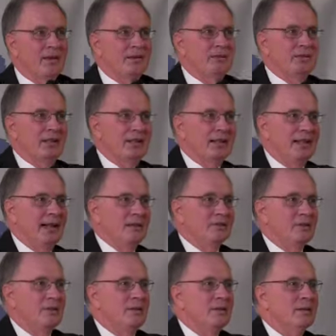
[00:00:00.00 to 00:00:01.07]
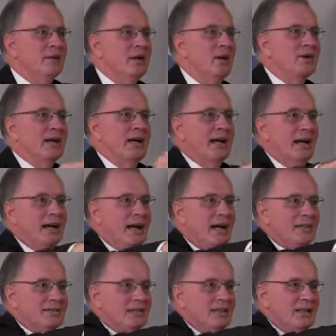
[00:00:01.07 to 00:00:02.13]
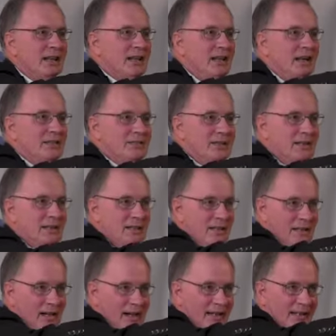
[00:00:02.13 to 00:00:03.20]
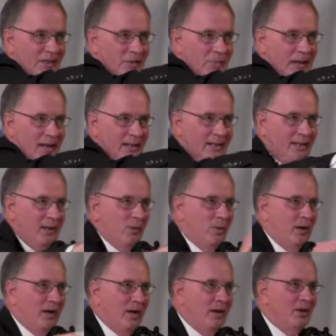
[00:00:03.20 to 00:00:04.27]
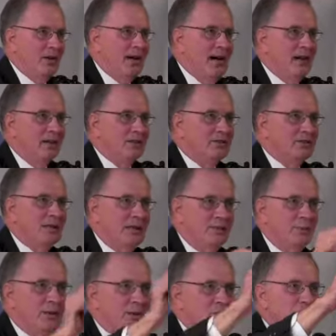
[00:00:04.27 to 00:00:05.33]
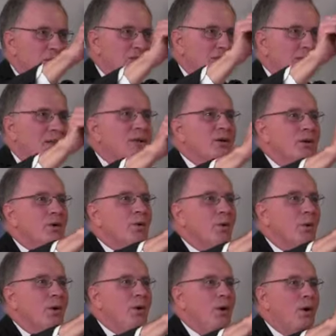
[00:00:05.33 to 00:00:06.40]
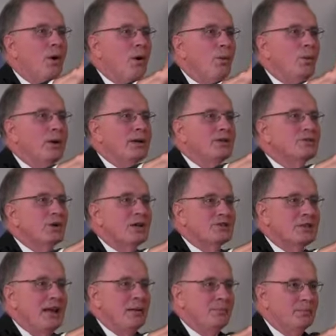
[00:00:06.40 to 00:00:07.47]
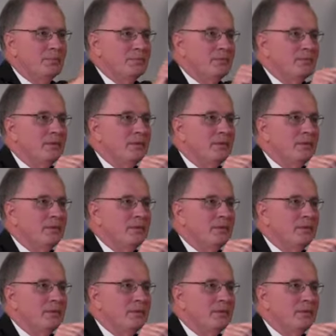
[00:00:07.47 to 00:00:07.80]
City Council. Okay, I see a Heidner's back there. $100 that we can trust. We can trust them.